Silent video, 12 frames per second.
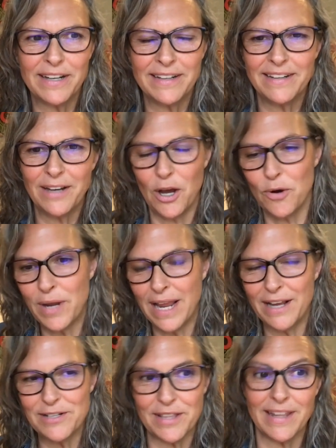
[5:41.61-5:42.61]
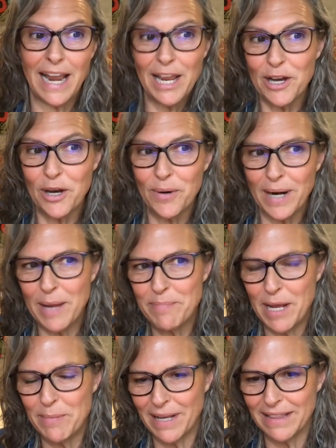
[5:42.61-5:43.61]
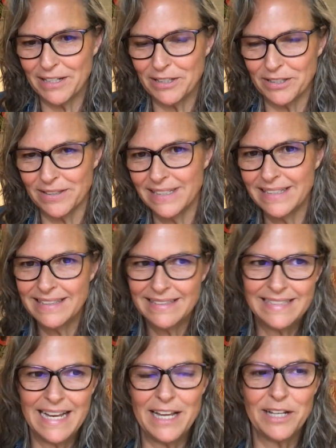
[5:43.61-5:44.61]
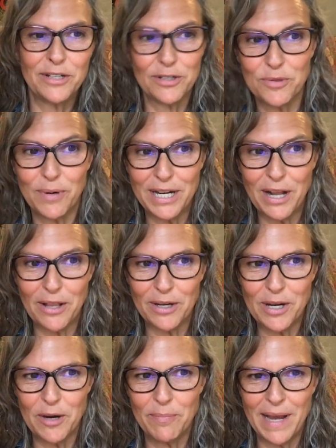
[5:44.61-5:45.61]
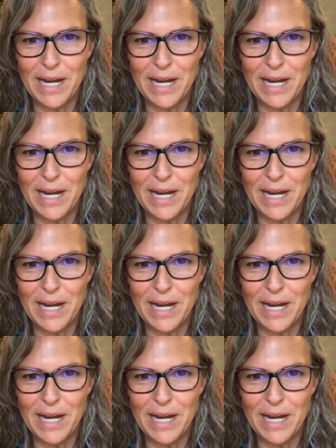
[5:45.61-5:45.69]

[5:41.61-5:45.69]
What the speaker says: And okay, so then I go and I pay my little $10 or $20 copay.